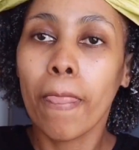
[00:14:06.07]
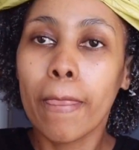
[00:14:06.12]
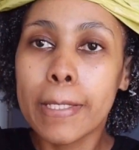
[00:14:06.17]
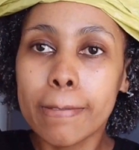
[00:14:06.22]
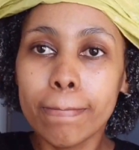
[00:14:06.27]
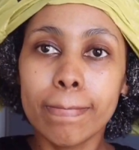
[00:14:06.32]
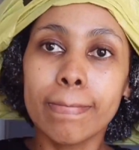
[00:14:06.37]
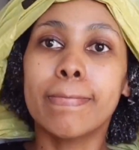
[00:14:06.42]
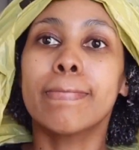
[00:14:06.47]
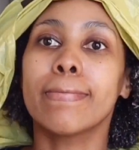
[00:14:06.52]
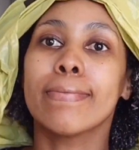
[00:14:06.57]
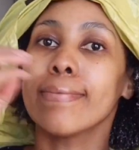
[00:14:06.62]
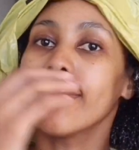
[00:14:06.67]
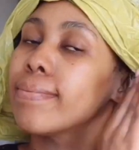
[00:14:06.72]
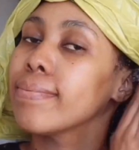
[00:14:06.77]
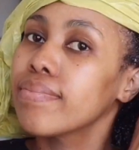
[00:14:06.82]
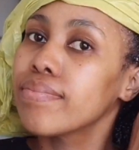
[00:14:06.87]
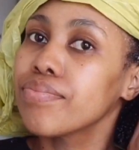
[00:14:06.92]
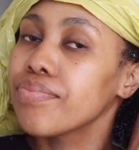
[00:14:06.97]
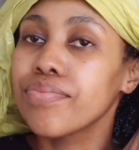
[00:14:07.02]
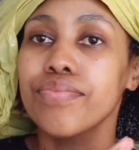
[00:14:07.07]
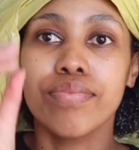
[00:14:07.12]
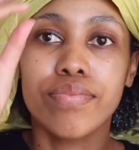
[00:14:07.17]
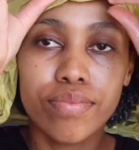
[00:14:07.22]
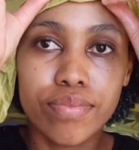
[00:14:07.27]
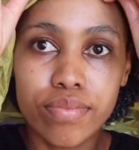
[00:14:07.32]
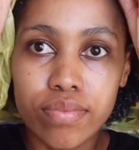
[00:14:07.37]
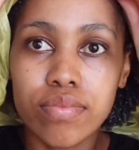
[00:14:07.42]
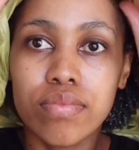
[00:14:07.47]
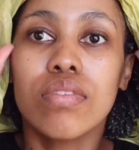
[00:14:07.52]
And now I'm just
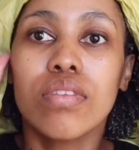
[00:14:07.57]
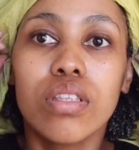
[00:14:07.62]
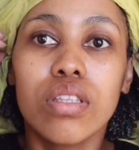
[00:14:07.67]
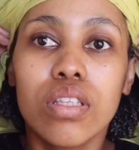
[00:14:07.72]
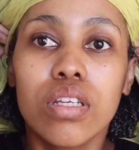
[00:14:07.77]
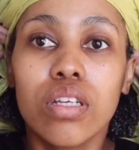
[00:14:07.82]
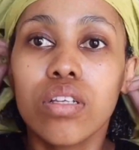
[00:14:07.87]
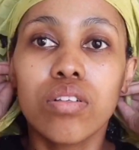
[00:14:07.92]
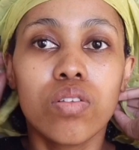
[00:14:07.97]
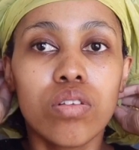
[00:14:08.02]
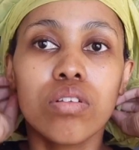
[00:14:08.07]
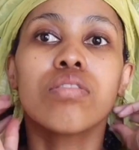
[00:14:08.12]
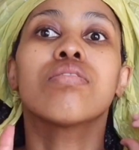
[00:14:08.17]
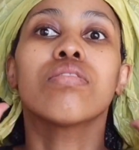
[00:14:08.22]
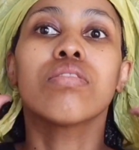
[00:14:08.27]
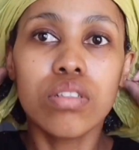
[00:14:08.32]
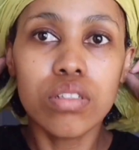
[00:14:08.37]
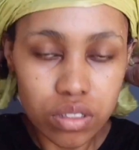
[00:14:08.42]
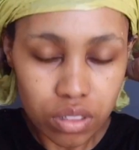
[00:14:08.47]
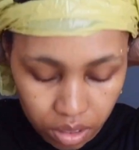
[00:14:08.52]
taking an old plastic, and